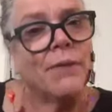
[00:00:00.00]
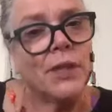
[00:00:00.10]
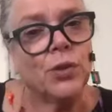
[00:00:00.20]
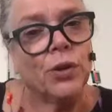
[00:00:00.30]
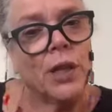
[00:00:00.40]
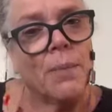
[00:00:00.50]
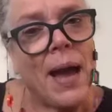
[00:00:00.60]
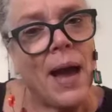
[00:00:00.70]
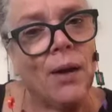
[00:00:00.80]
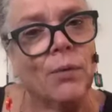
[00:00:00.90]
a certain
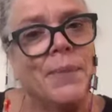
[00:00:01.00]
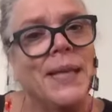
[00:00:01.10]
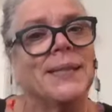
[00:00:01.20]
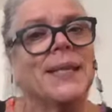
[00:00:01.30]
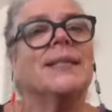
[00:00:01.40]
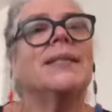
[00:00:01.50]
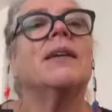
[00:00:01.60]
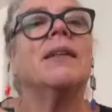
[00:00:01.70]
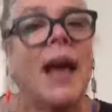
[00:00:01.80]
amount means they still